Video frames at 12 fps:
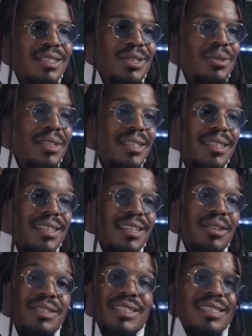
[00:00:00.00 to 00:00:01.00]
Tua,
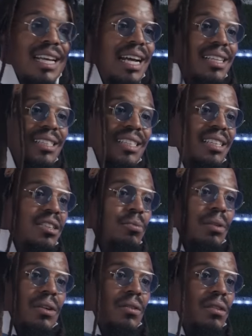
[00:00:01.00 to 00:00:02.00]
you just signed a deal, bro.